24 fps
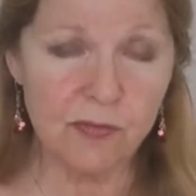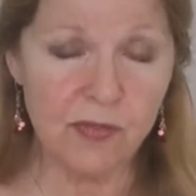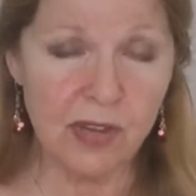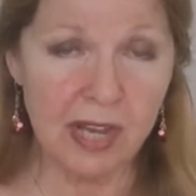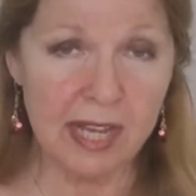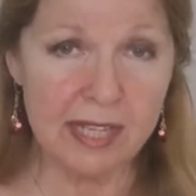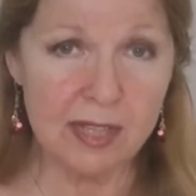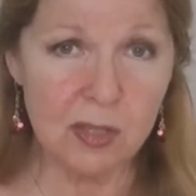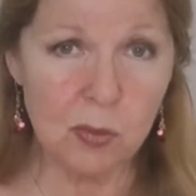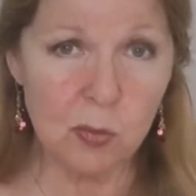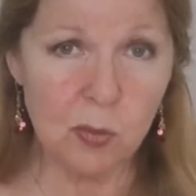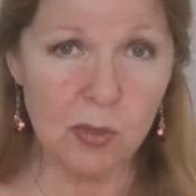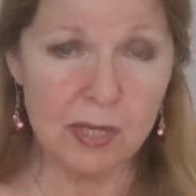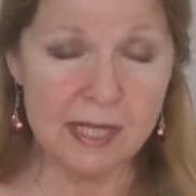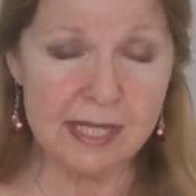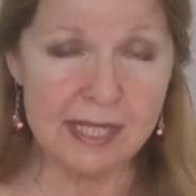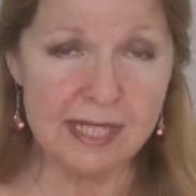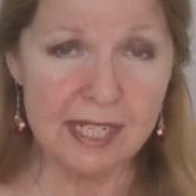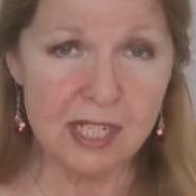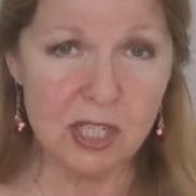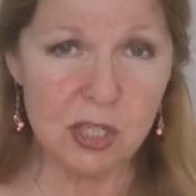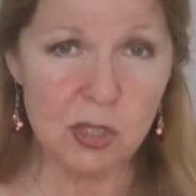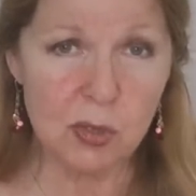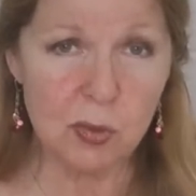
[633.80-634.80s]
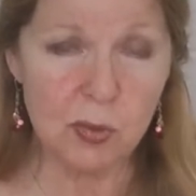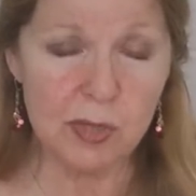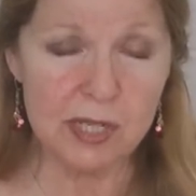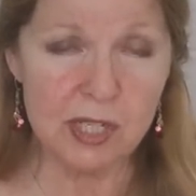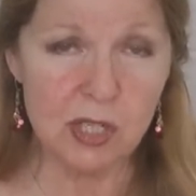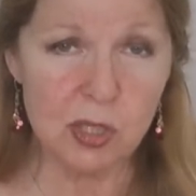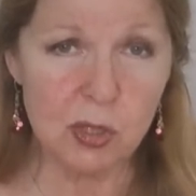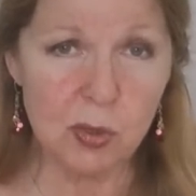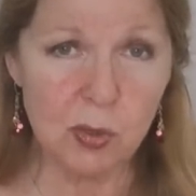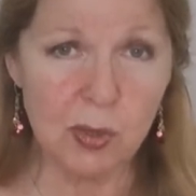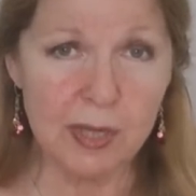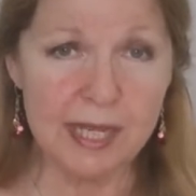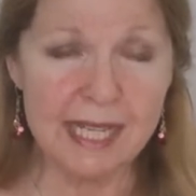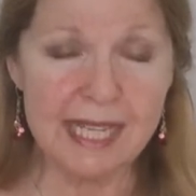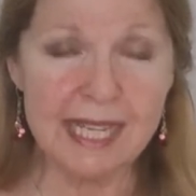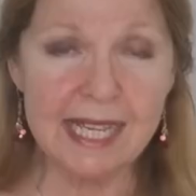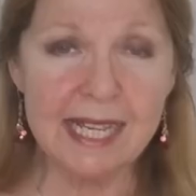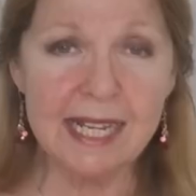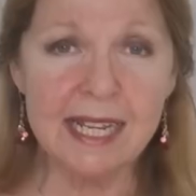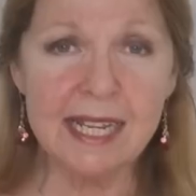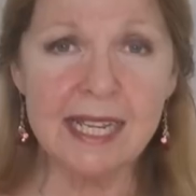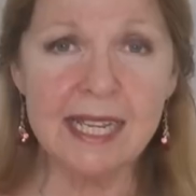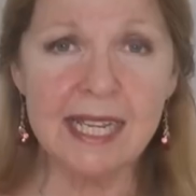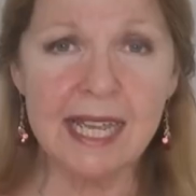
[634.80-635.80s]
find the ones that you enjoy
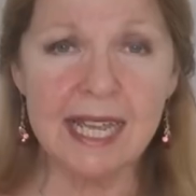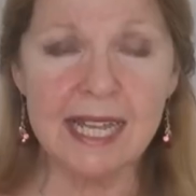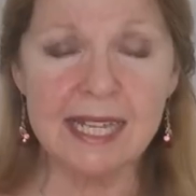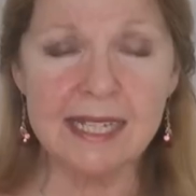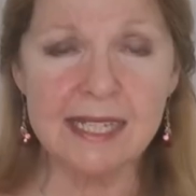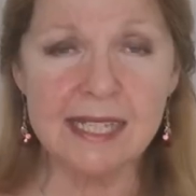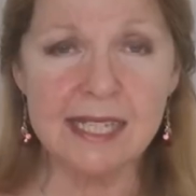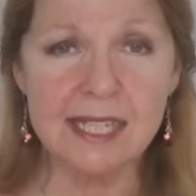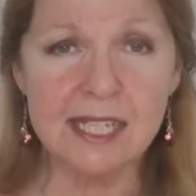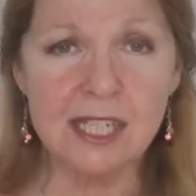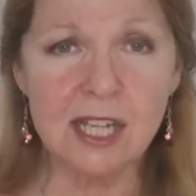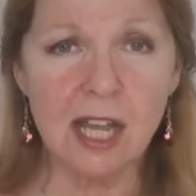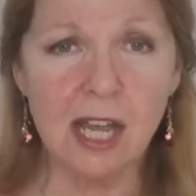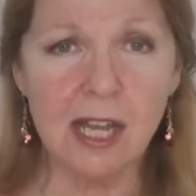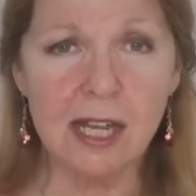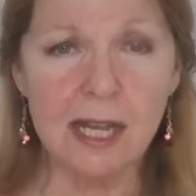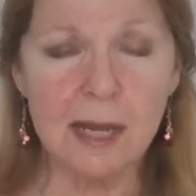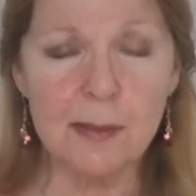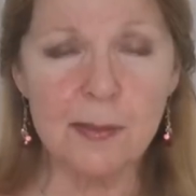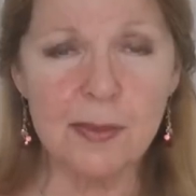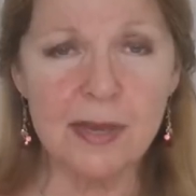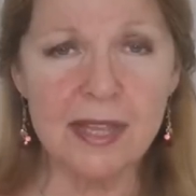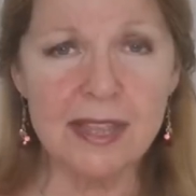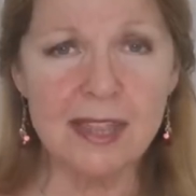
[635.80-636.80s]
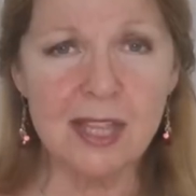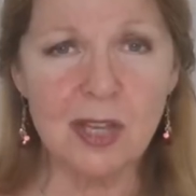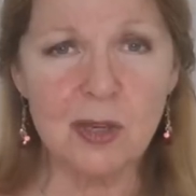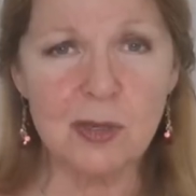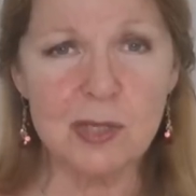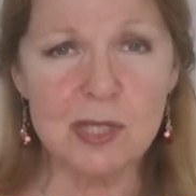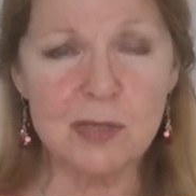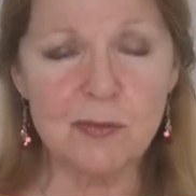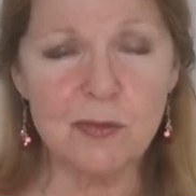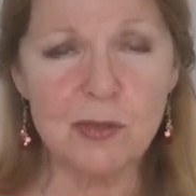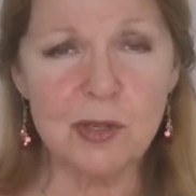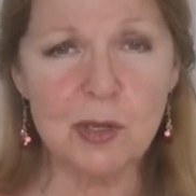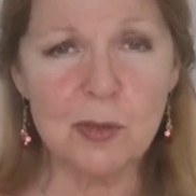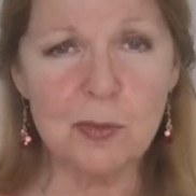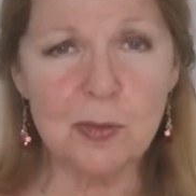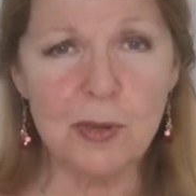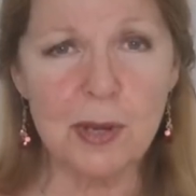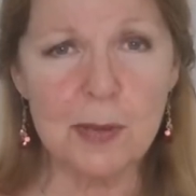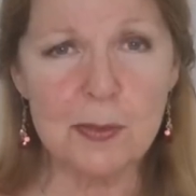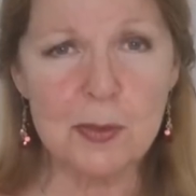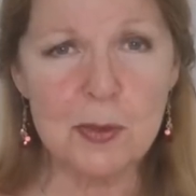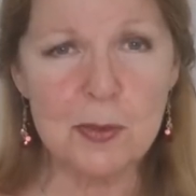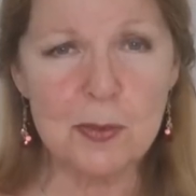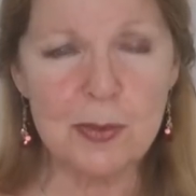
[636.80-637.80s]
eating and stock up on those for your
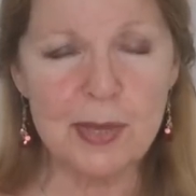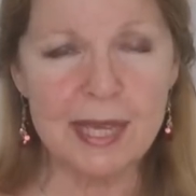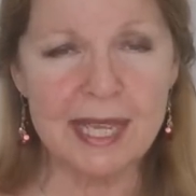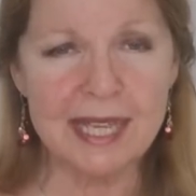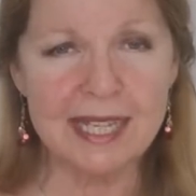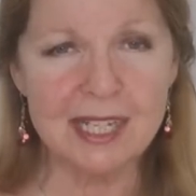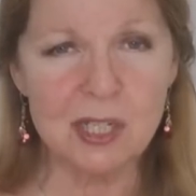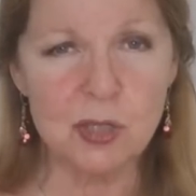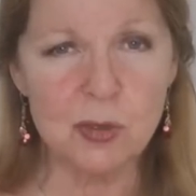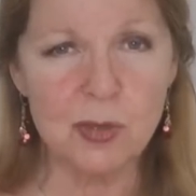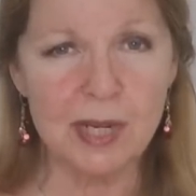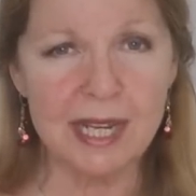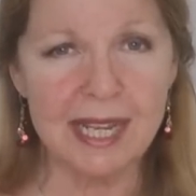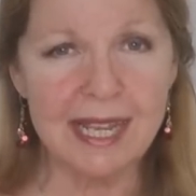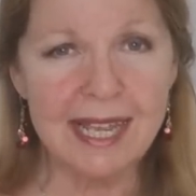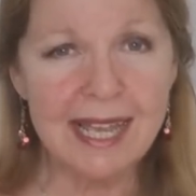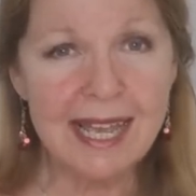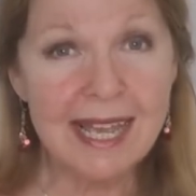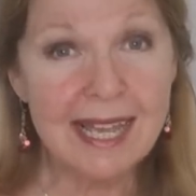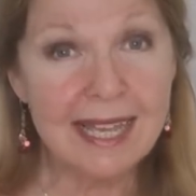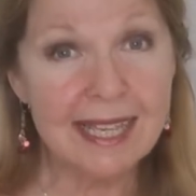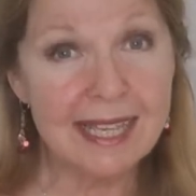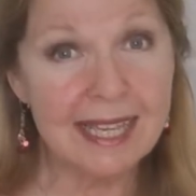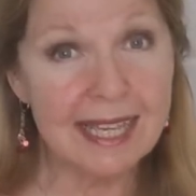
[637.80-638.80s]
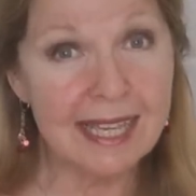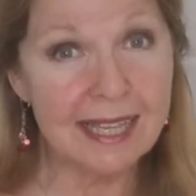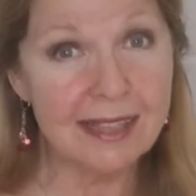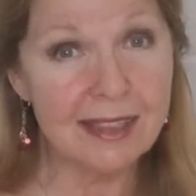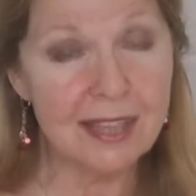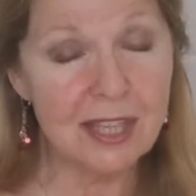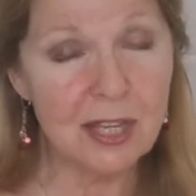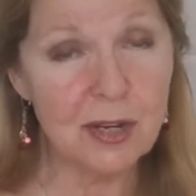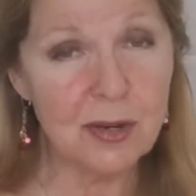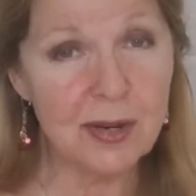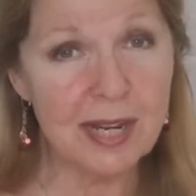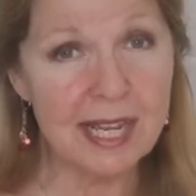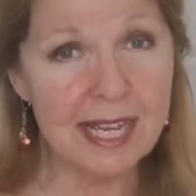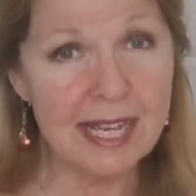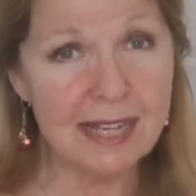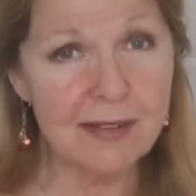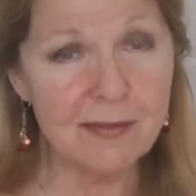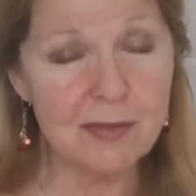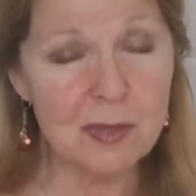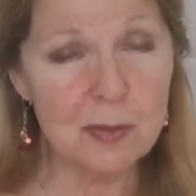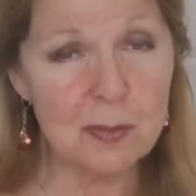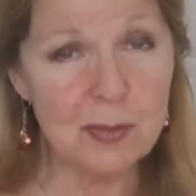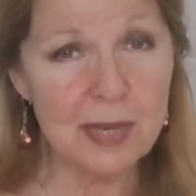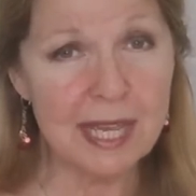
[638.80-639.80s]
prepper pantry get there
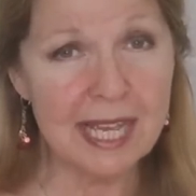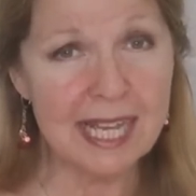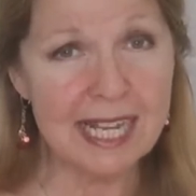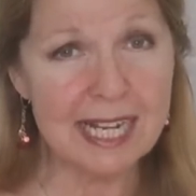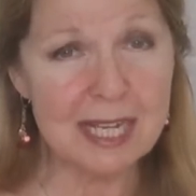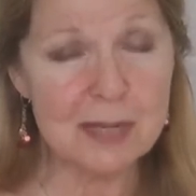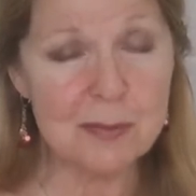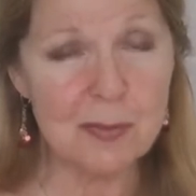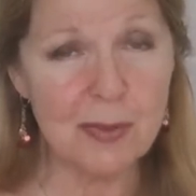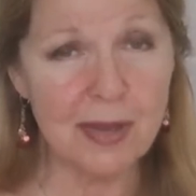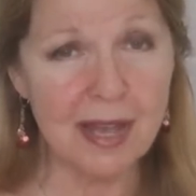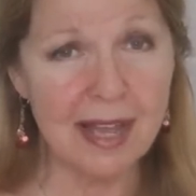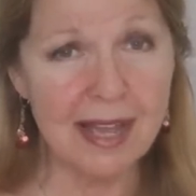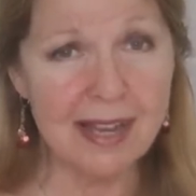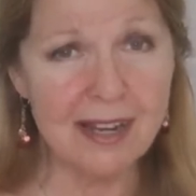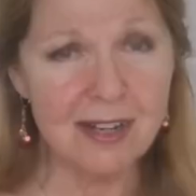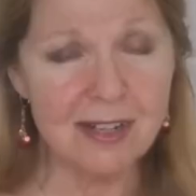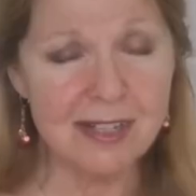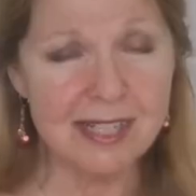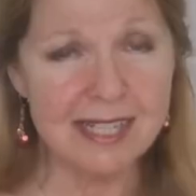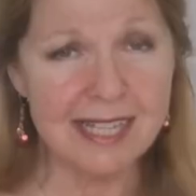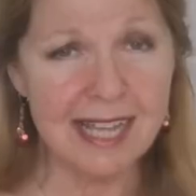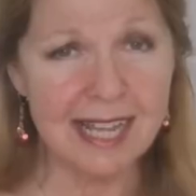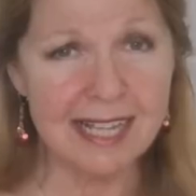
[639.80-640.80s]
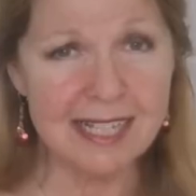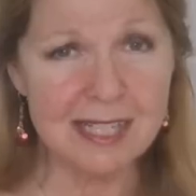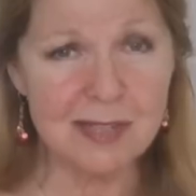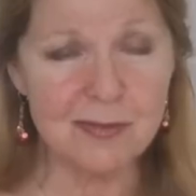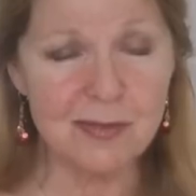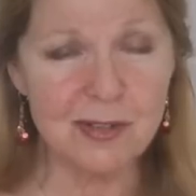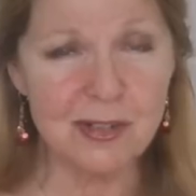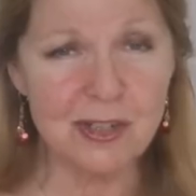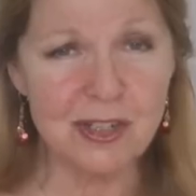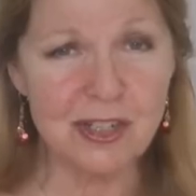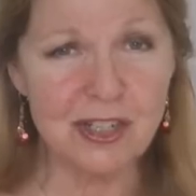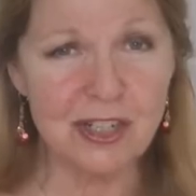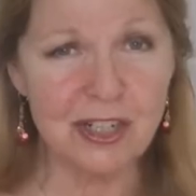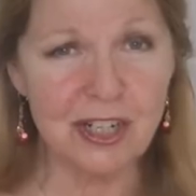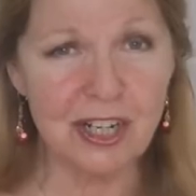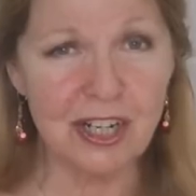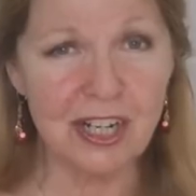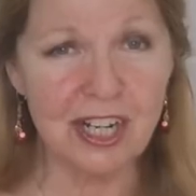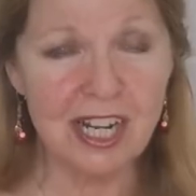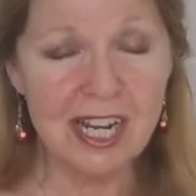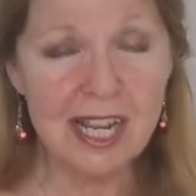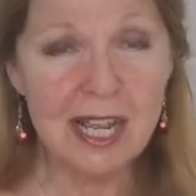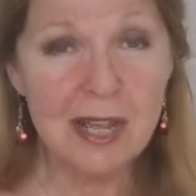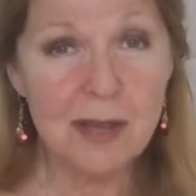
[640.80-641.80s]
ahead of the panic buyers, that's for
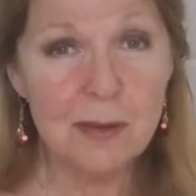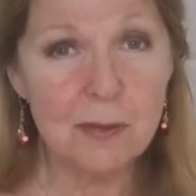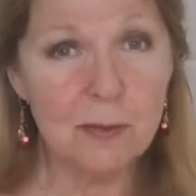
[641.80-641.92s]
sure.